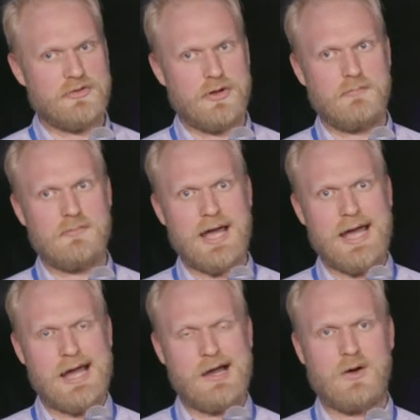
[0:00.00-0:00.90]
from
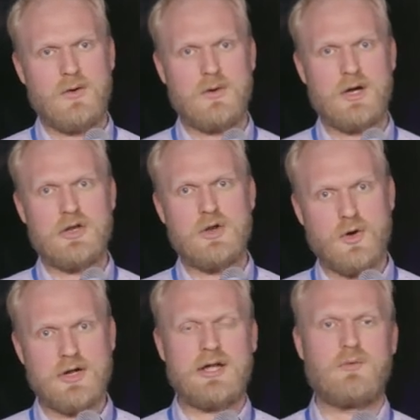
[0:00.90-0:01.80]
how
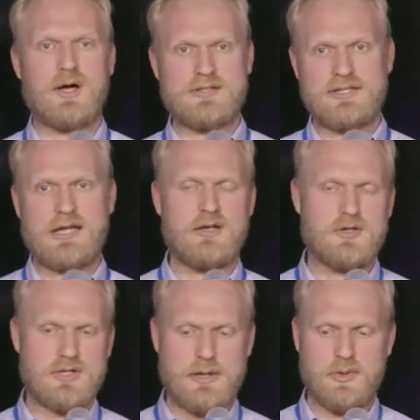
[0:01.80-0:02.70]
annoying it was to get a
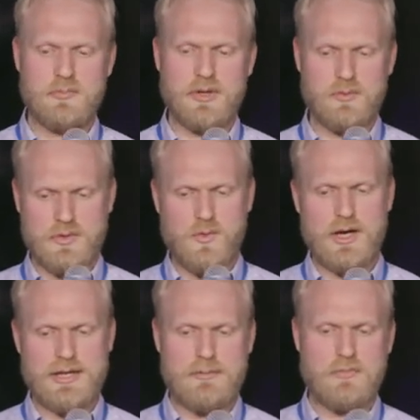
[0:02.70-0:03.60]
new template built. We
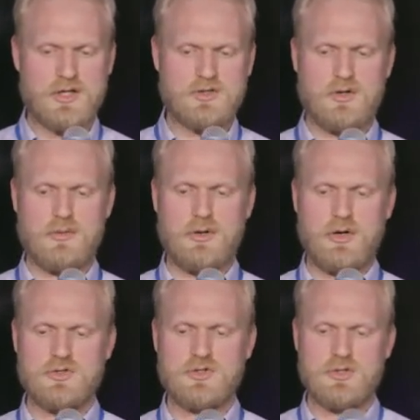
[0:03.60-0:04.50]
wanted that modular
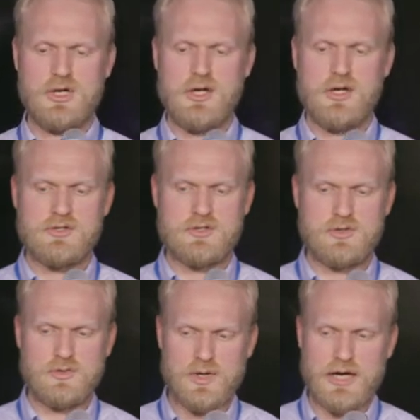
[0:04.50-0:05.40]
approach
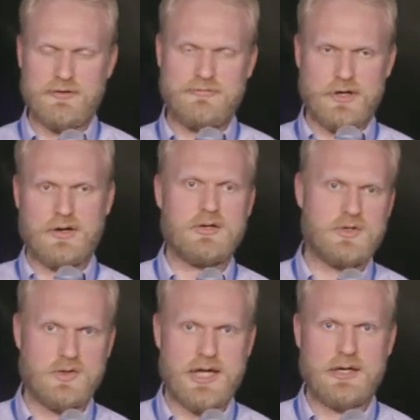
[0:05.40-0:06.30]
to uh, figure out
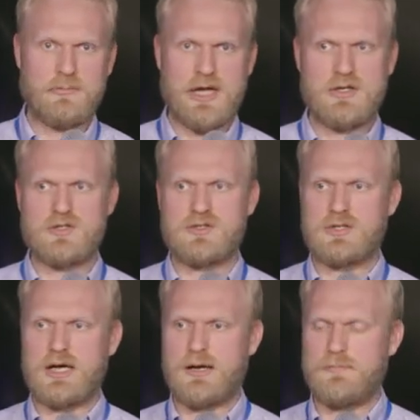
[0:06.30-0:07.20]
new landing
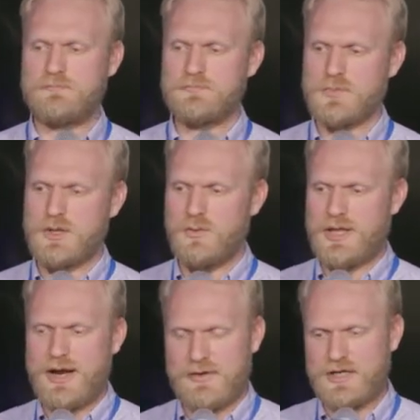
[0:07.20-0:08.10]
pages um,
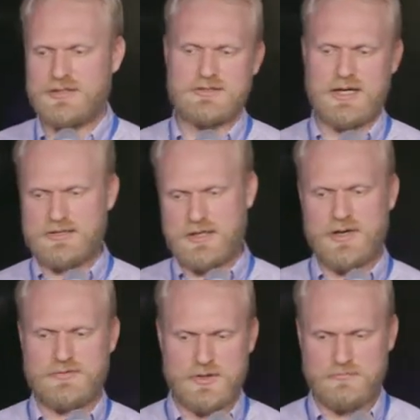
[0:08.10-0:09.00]
without having a design team
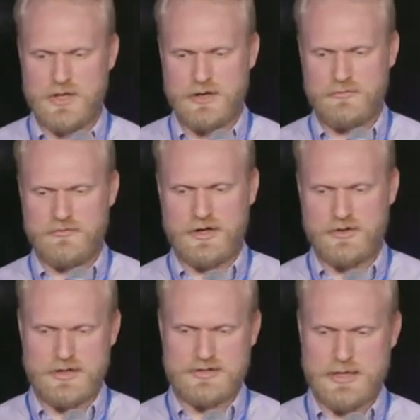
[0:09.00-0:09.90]
have to you know, figure things